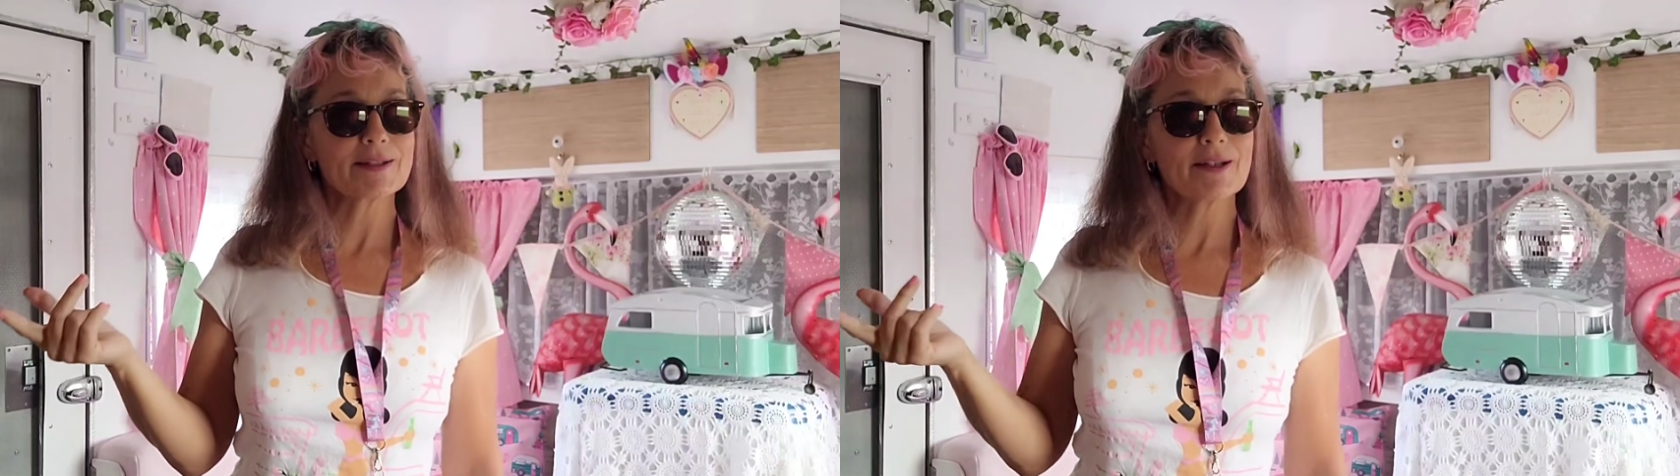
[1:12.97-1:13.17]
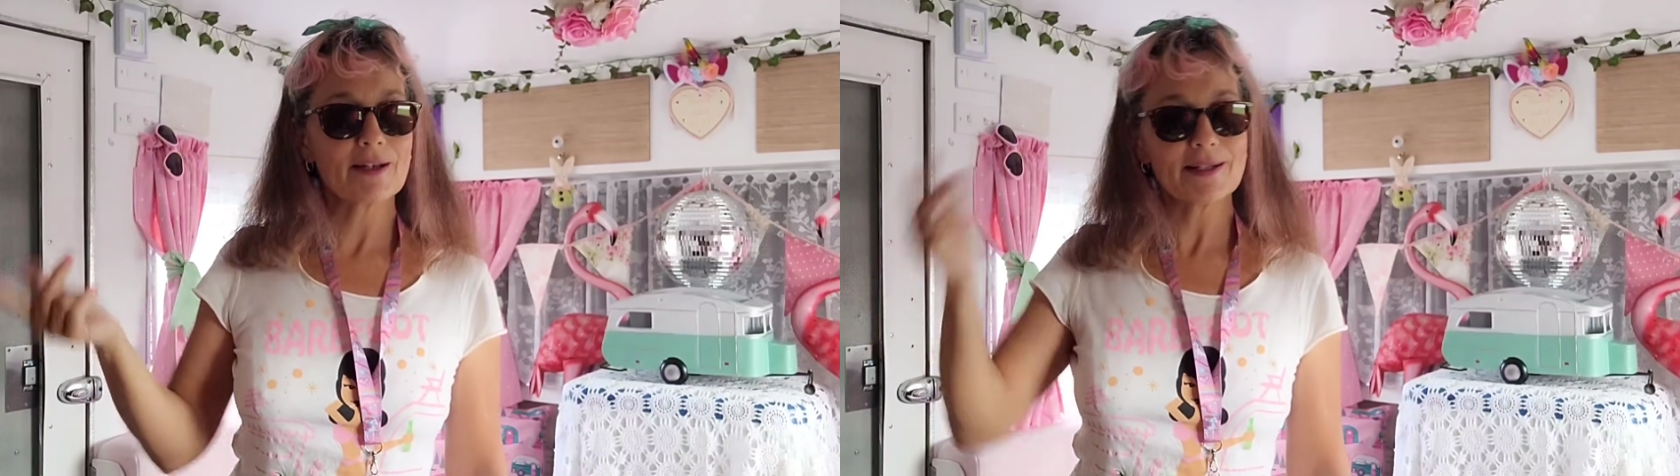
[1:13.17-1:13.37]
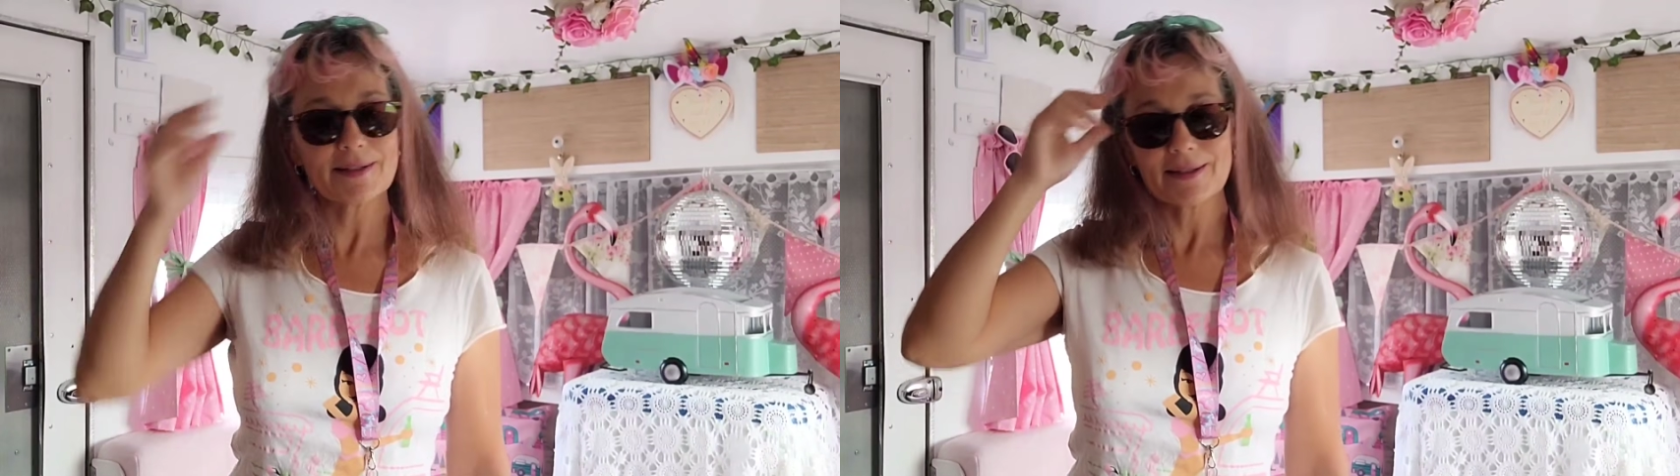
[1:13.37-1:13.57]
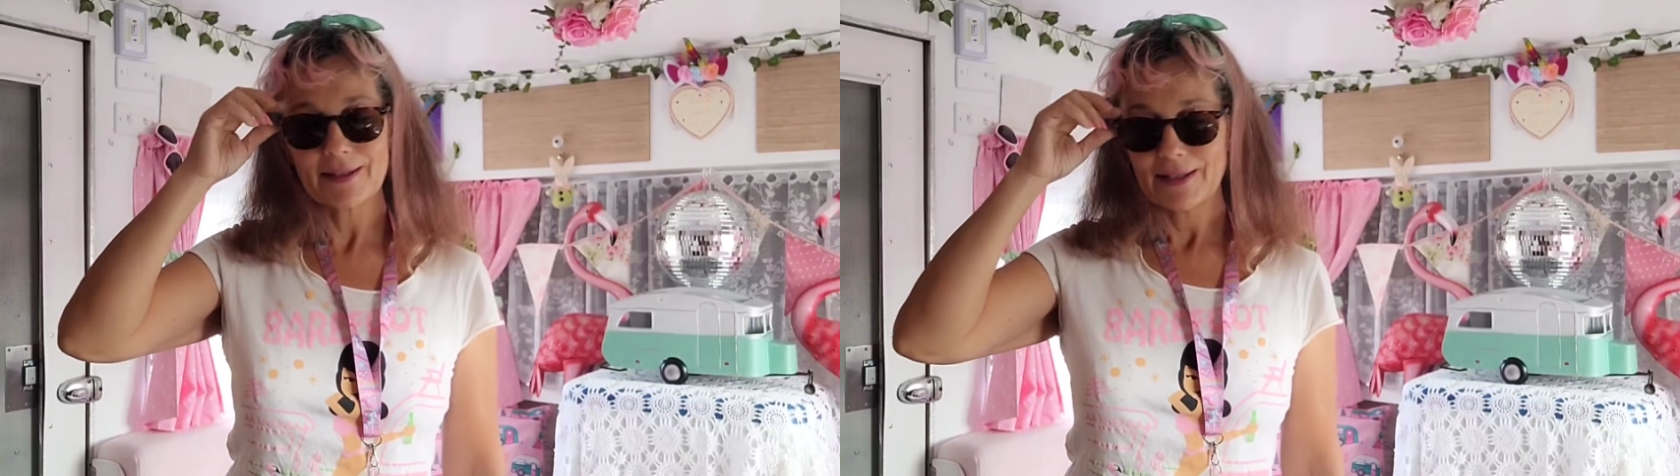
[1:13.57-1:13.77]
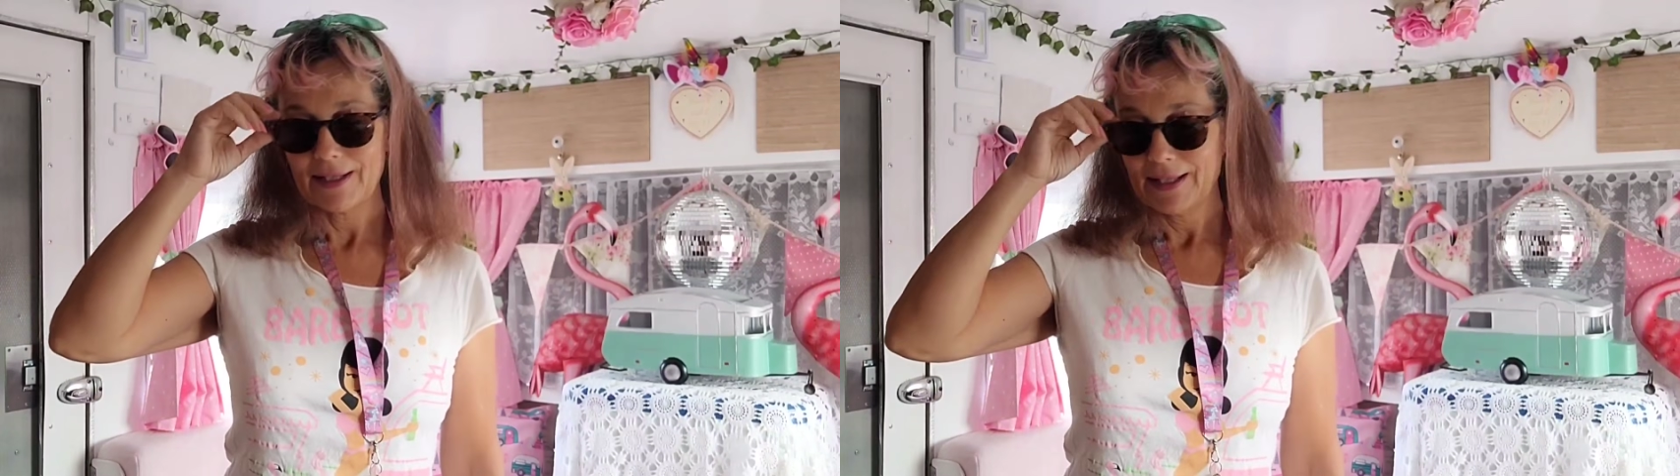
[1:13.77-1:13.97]
night
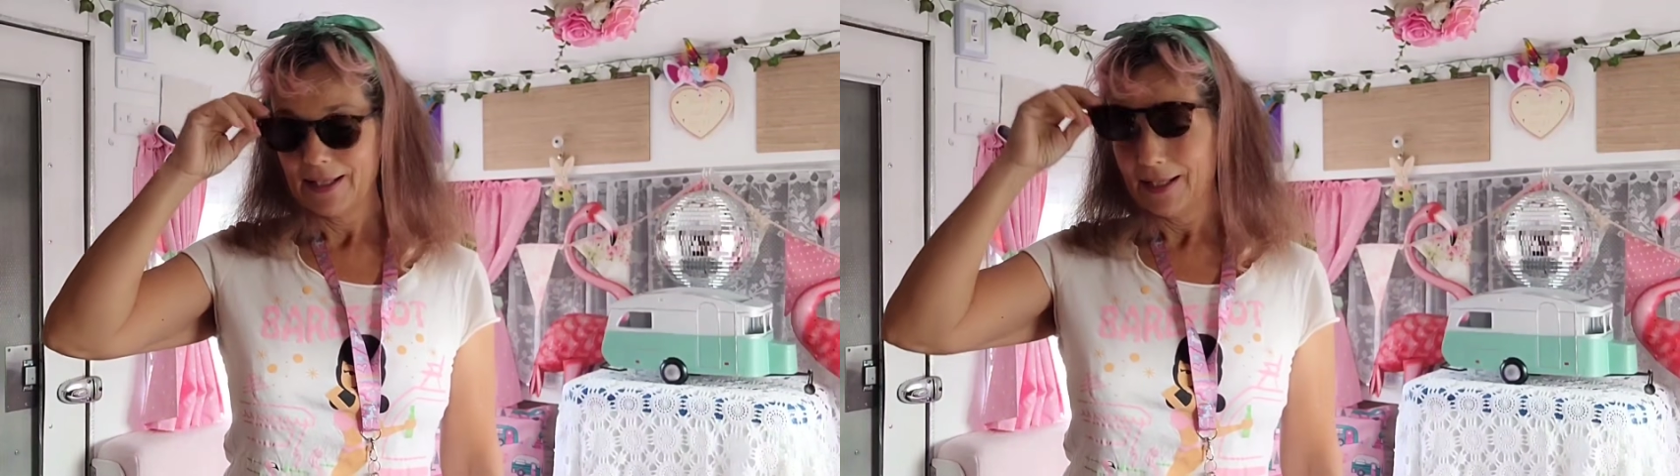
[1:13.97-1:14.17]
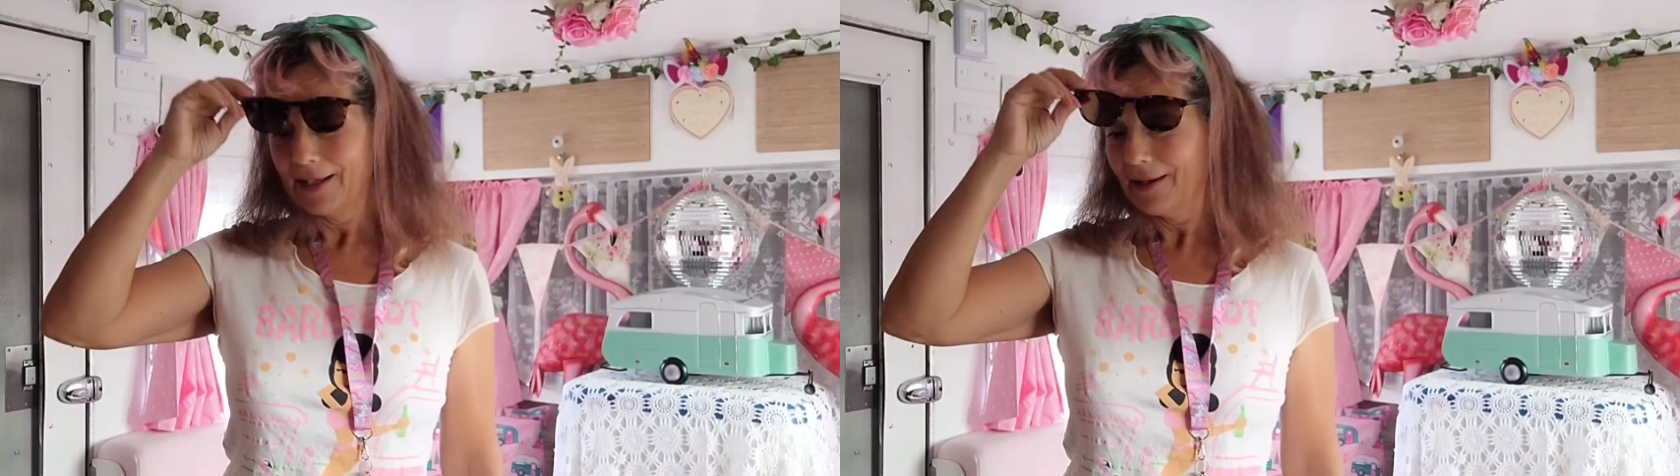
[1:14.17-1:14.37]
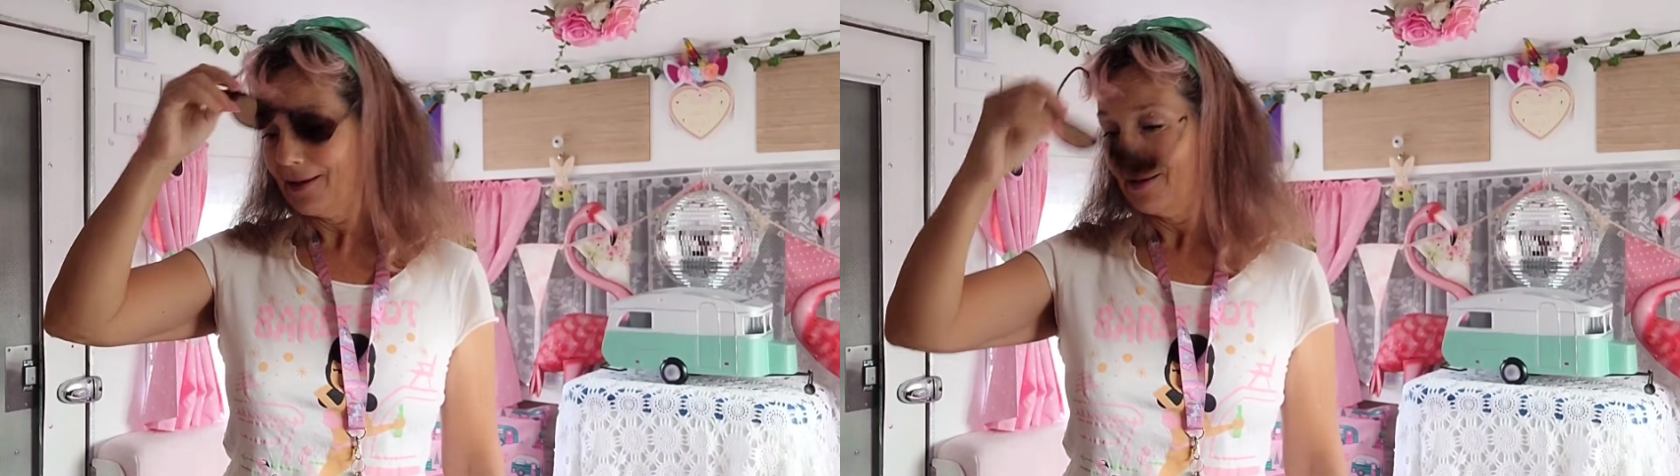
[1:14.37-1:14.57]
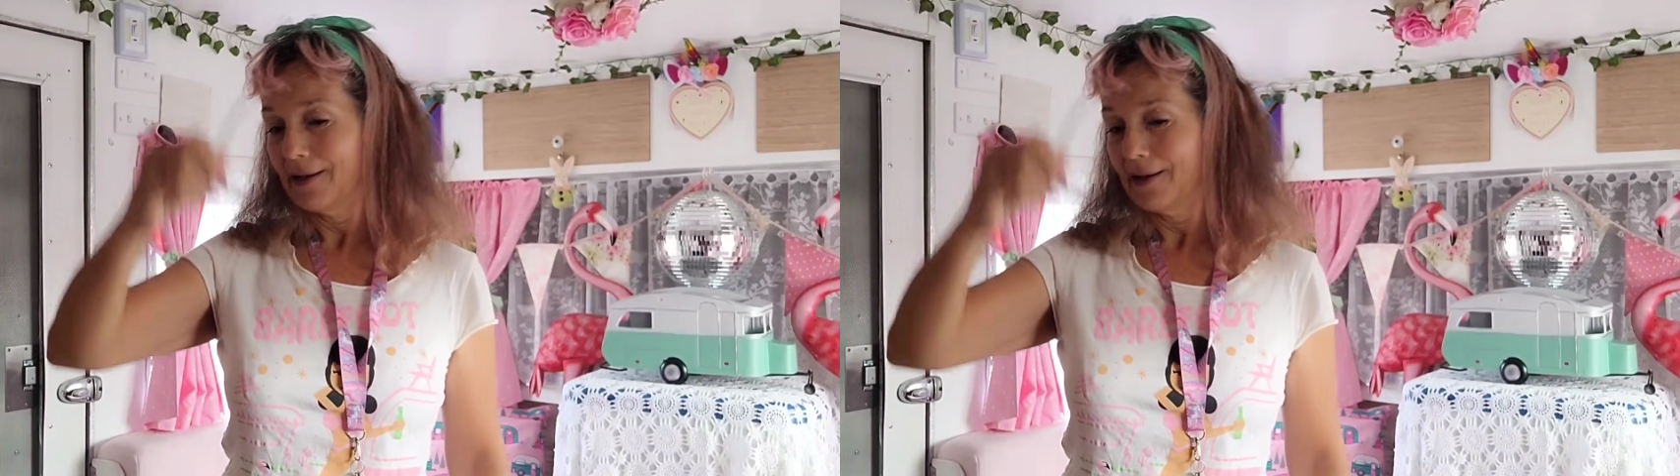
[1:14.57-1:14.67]
here,